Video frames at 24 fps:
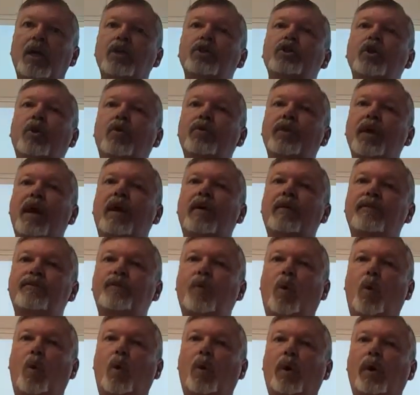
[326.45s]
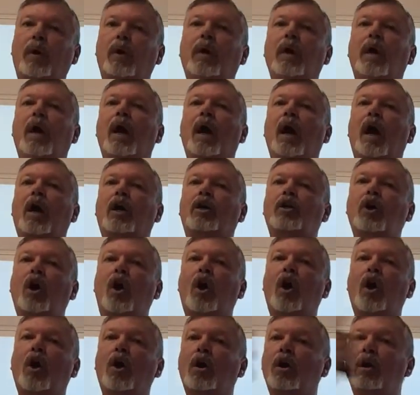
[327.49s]
So therefore, a
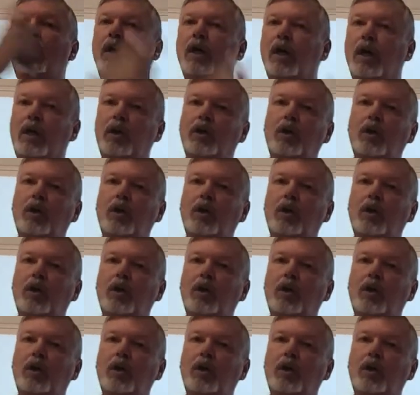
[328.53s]
car